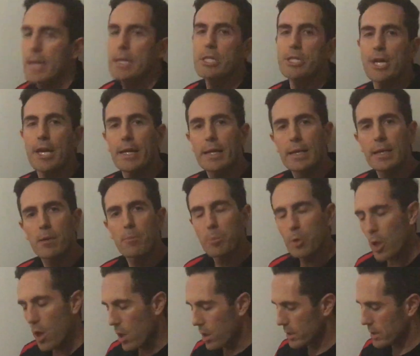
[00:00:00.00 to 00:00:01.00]
Jenga
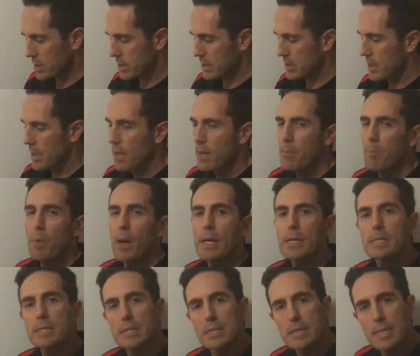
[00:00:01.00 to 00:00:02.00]
blocks, my
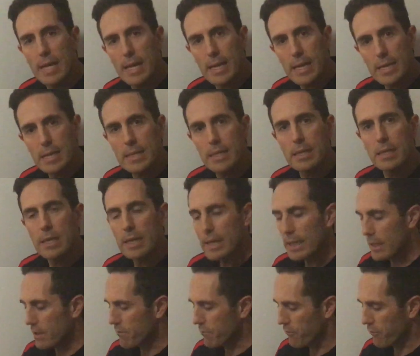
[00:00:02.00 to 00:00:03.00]
standard
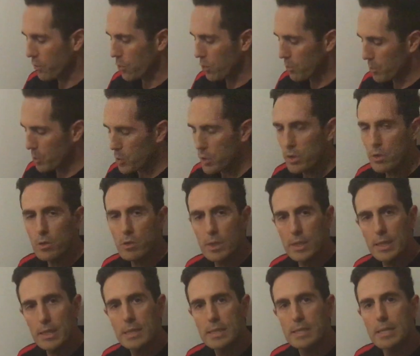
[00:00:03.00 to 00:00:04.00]
informal
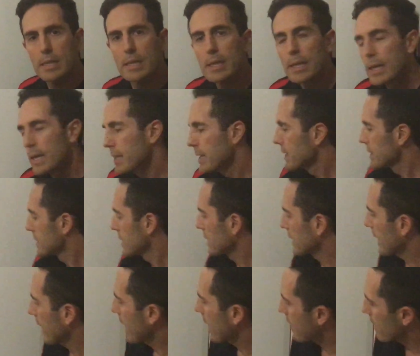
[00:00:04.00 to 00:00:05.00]
unit, to
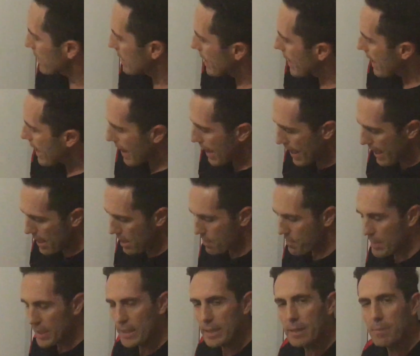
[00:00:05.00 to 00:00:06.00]
count how
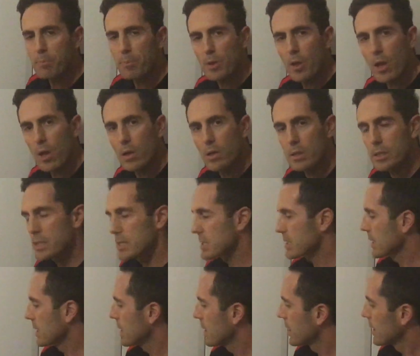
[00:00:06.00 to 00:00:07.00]
many
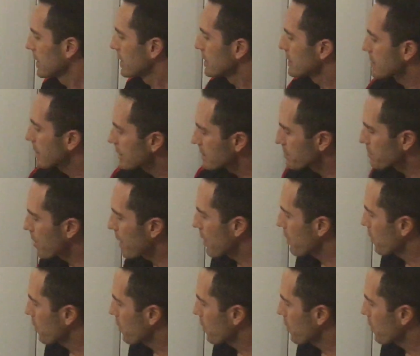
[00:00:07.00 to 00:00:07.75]
blocks does my